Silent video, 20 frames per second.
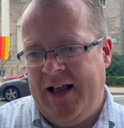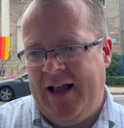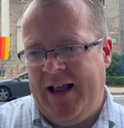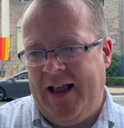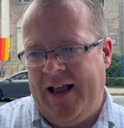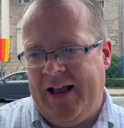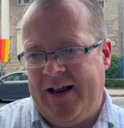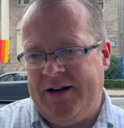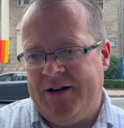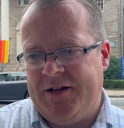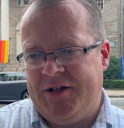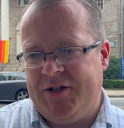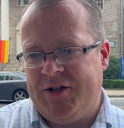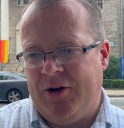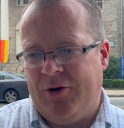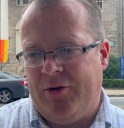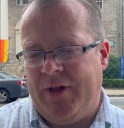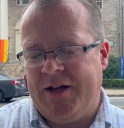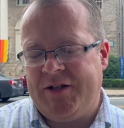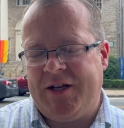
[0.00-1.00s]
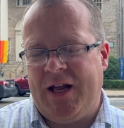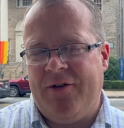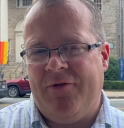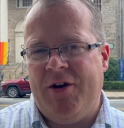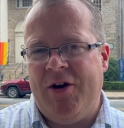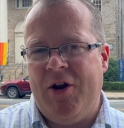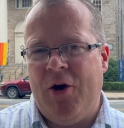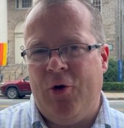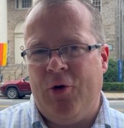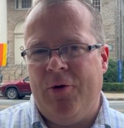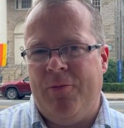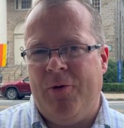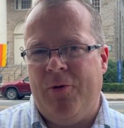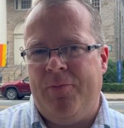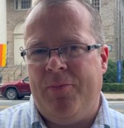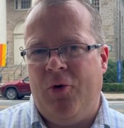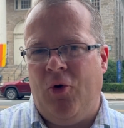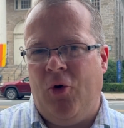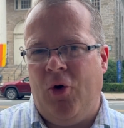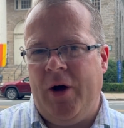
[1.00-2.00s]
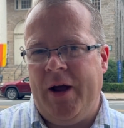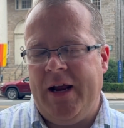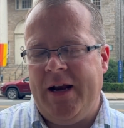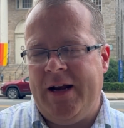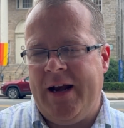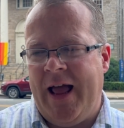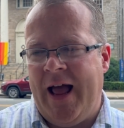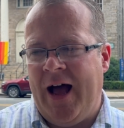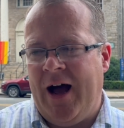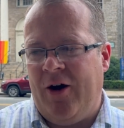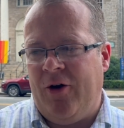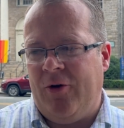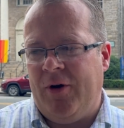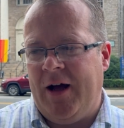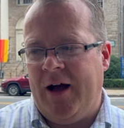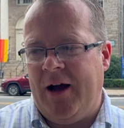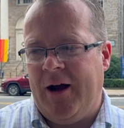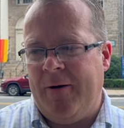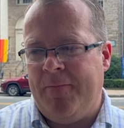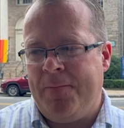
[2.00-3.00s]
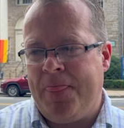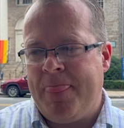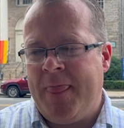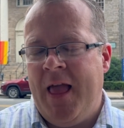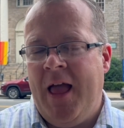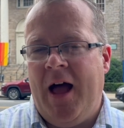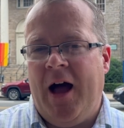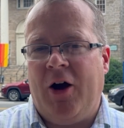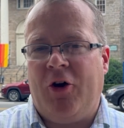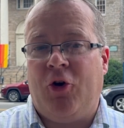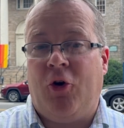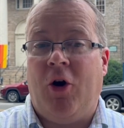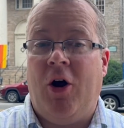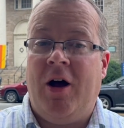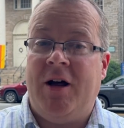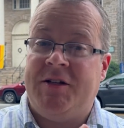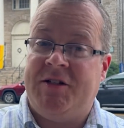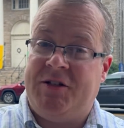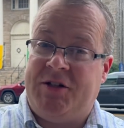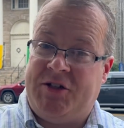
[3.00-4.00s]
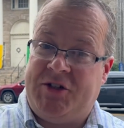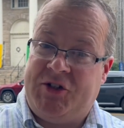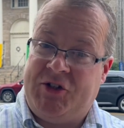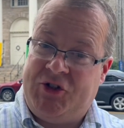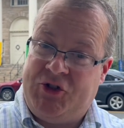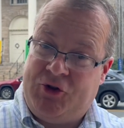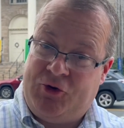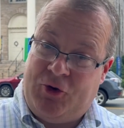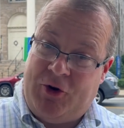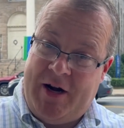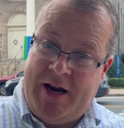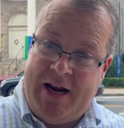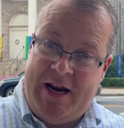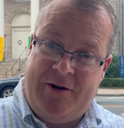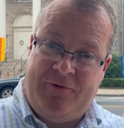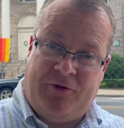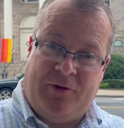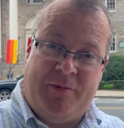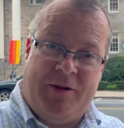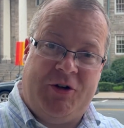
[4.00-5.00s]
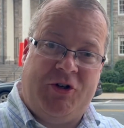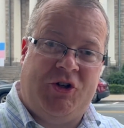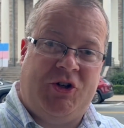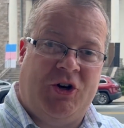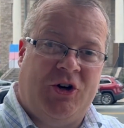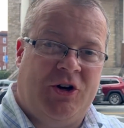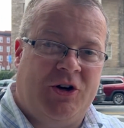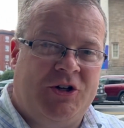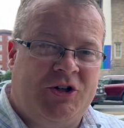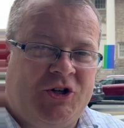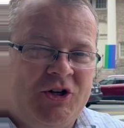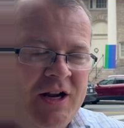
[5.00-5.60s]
And so that's kind of a notable point. Now, across the street from the church,